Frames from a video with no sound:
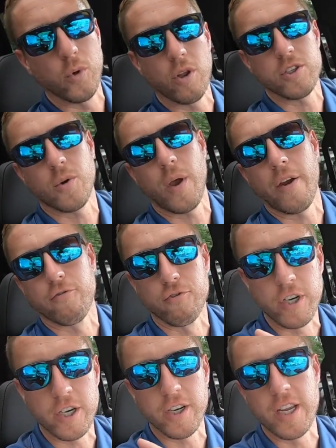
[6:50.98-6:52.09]
will also have
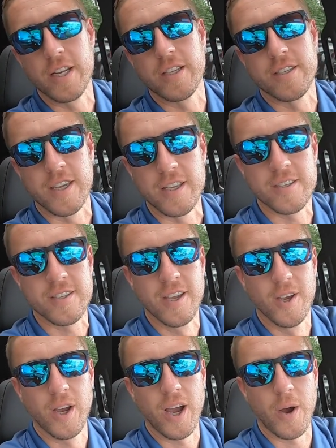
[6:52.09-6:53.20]
rear heated seats,
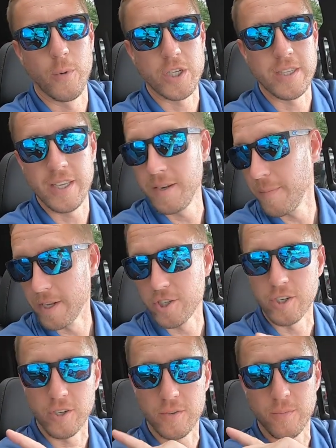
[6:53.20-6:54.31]
uh, which I didn't
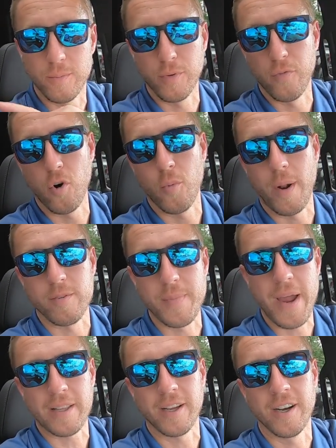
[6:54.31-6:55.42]
mention before when I was
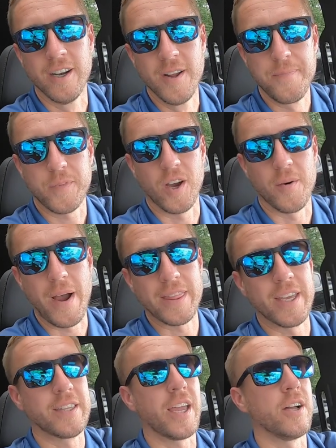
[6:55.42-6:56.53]
back there. Um, I
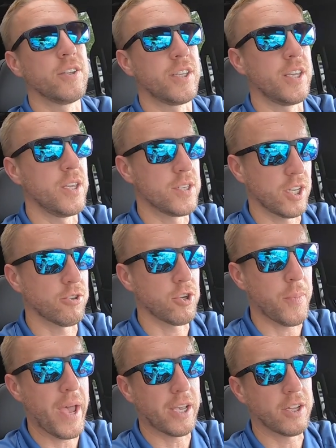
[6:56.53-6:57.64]
think the LT signature
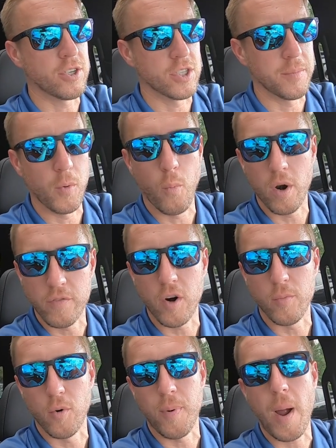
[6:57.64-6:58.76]
package is going to be one of our
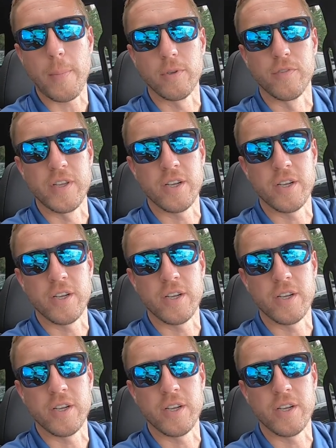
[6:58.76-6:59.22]
more popular